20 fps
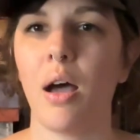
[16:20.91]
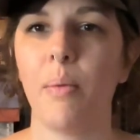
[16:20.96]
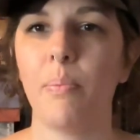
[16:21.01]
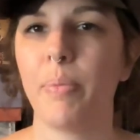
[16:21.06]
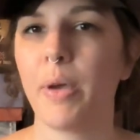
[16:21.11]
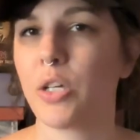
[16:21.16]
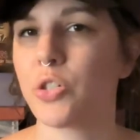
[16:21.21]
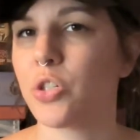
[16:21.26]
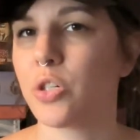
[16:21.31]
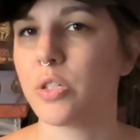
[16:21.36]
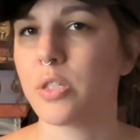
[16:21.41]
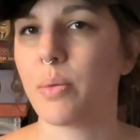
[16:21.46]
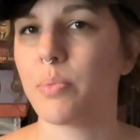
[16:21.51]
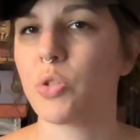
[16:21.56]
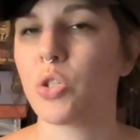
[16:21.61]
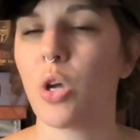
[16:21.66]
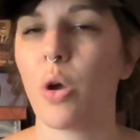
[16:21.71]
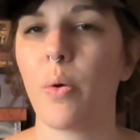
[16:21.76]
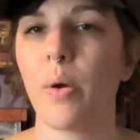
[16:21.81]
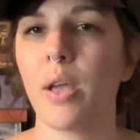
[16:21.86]
Pictures I'm
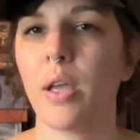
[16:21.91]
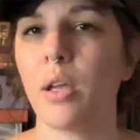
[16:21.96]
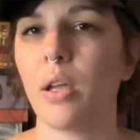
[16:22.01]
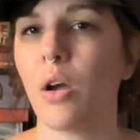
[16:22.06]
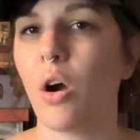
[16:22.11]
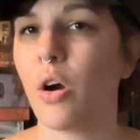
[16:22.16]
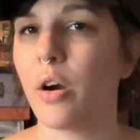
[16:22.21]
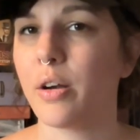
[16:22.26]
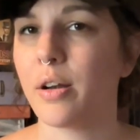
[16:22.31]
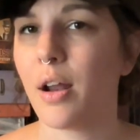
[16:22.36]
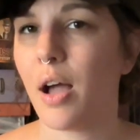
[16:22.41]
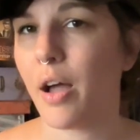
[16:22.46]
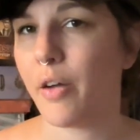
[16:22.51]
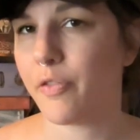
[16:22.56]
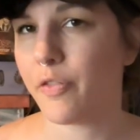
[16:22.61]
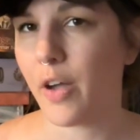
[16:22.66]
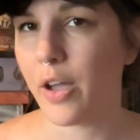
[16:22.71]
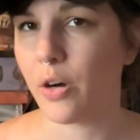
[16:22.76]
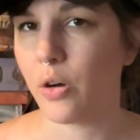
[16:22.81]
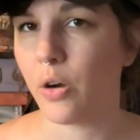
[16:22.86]
showing are not
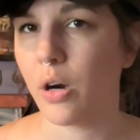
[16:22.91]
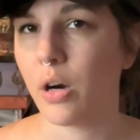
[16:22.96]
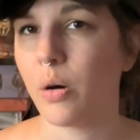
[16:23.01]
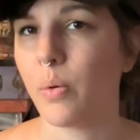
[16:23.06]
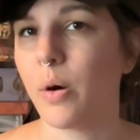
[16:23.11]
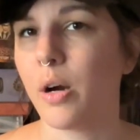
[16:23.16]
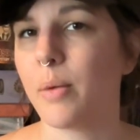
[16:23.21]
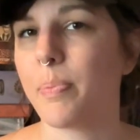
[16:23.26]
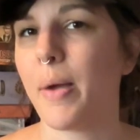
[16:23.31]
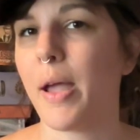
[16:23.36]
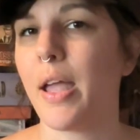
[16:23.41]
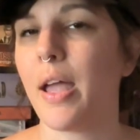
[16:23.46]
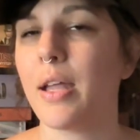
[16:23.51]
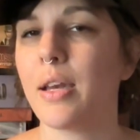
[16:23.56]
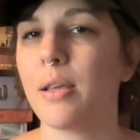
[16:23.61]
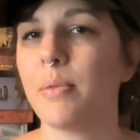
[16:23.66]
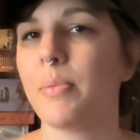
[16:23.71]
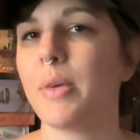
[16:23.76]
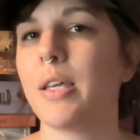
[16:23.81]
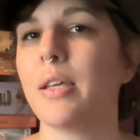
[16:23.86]
final artwork by
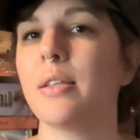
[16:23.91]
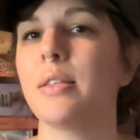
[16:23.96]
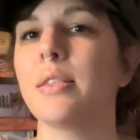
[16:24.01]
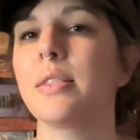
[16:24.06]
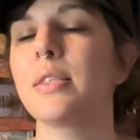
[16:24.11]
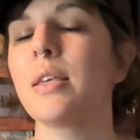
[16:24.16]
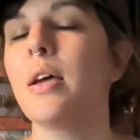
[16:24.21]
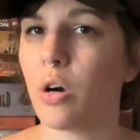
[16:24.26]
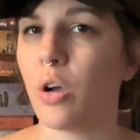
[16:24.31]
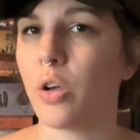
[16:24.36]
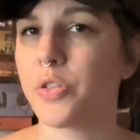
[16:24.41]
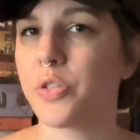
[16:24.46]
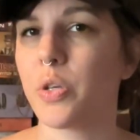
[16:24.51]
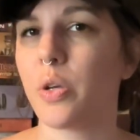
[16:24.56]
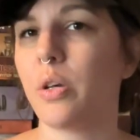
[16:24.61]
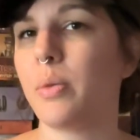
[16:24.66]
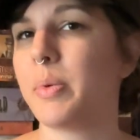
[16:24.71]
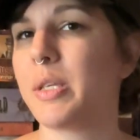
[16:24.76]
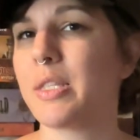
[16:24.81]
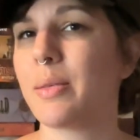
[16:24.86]
any means. There are also
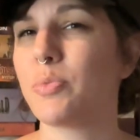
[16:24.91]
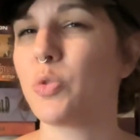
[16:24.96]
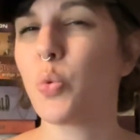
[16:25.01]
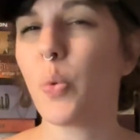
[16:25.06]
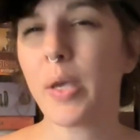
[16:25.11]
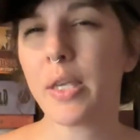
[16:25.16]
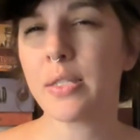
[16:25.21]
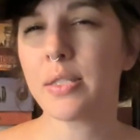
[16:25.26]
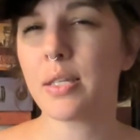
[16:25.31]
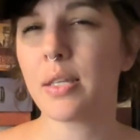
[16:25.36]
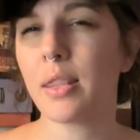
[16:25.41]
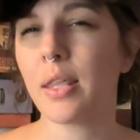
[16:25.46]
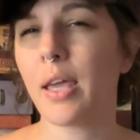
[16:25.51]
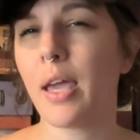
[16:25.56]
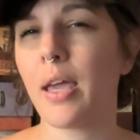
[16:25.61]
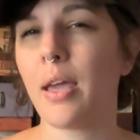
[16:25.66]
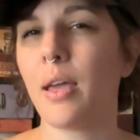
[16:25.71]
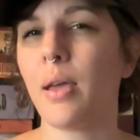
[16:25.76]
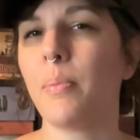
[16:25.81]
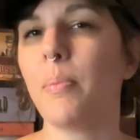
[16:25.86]
going to be some tweaks to the
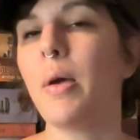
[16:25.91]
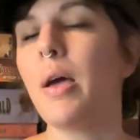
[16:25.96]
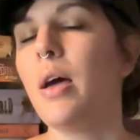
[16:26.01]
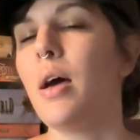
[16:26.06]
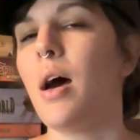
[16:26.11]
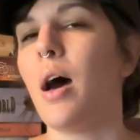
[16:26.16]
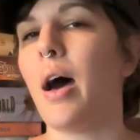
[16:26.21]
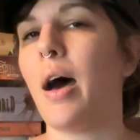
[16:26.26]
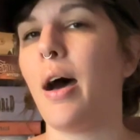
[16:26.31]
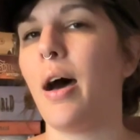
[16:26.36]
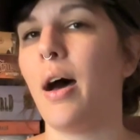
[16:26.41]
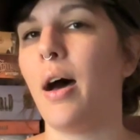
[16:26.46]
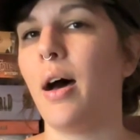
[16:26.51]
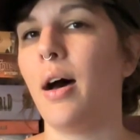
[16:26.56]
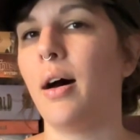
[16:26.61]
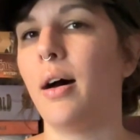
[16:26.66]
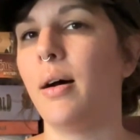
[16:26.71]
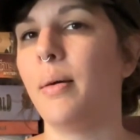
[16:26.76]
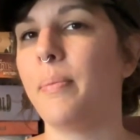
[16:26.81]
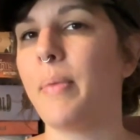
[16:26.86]
game,
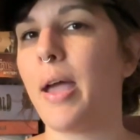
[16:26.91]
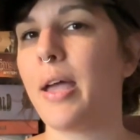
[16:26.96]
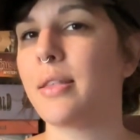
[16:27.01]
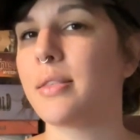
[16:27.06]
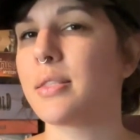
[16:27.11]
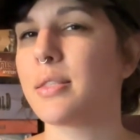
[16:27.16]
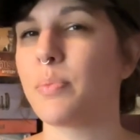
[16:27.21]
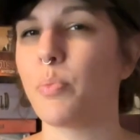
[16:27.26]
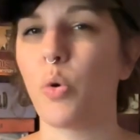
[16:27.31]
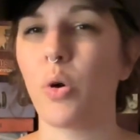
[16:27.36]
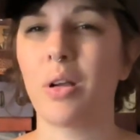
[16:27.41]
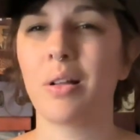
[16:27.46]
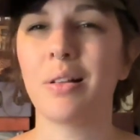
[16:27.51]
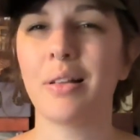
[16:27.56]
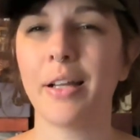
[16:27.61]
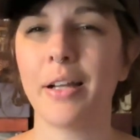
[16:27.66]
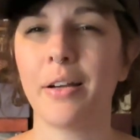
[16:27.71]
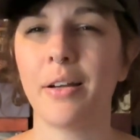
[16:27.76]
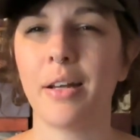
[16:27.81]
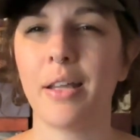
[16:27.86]
and some more
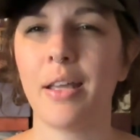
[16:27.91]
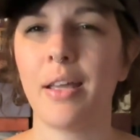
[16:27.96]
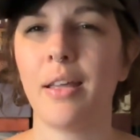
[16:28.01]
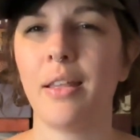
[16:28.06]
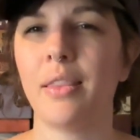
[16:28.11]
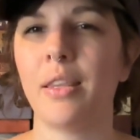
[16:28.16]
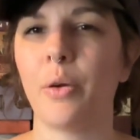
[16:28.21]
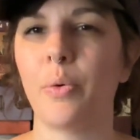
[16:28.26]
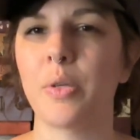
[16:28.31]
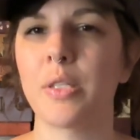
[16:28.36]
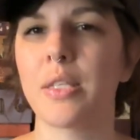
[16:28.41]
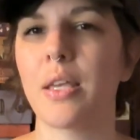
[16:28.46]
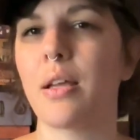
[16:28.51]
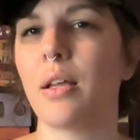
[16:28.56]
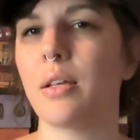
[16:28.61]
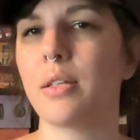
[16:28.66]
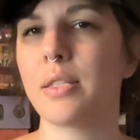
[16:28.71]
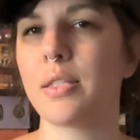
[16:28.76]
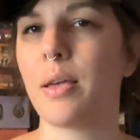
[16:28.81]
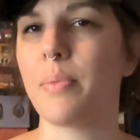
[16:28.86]
clarity. There was
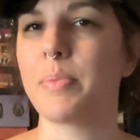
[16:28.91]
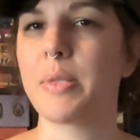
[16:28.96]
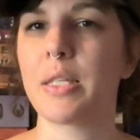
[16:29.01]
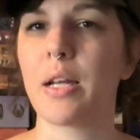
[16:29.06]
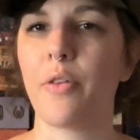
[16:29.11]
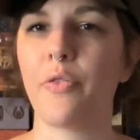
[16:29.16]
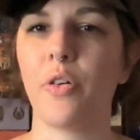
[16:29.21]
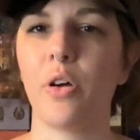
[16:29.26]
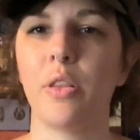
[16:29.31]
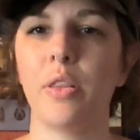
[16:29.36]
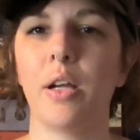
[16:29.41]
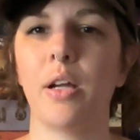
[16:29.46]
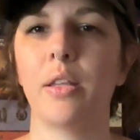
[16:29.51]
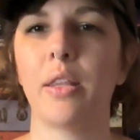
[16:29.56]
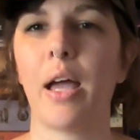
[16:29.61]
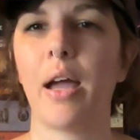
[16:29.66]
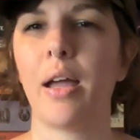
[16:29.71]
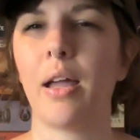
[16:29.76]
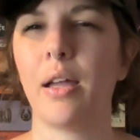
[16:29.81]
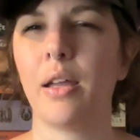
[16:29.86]
like some stuff on there
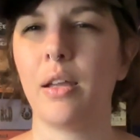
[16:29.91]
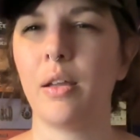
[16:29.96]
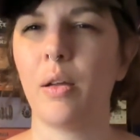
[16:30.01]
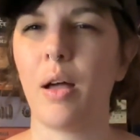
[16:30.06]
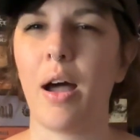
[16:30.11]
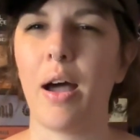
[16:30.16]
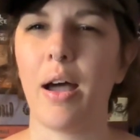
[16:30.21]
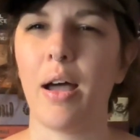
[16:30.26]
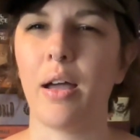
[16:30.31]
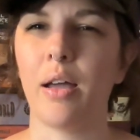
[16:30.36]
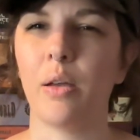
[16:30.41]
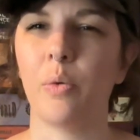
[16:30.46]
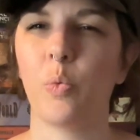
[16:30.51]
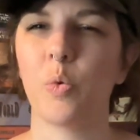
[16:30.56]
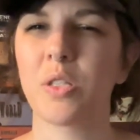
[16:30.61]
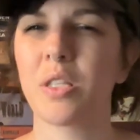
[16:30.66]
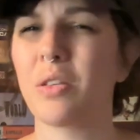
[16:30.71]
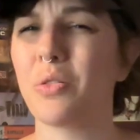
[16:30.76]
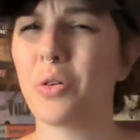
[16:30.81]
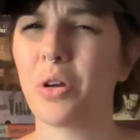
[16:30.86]
that
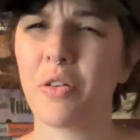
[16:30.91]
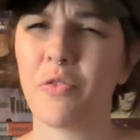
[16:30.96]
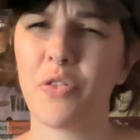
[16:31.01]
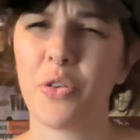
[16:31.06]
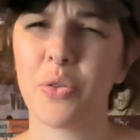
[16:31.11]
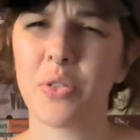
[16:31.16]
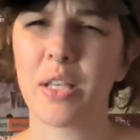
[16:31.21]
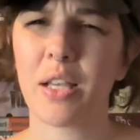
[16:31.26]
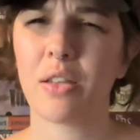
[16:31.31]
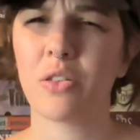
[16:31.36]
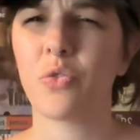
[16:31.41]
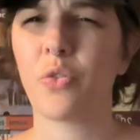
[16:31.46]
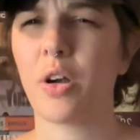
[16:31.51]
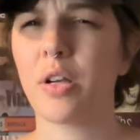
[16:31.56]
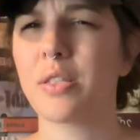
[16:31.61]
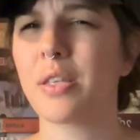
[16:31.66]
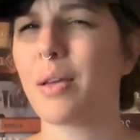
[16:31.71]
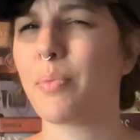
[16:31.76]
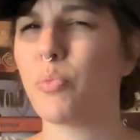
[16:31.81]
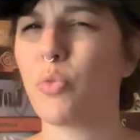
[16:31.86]
was a little confusing as far
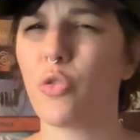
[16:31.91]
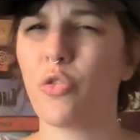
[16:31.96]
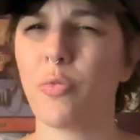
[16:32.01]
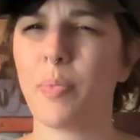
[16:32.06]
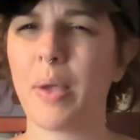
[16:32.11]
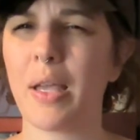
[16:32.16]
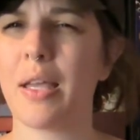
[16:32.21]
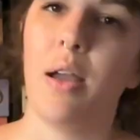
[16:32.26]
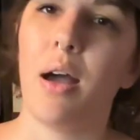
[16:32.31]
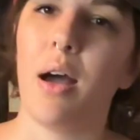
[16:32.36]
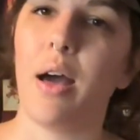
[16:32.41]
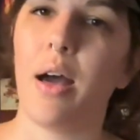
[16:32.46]
as like movement.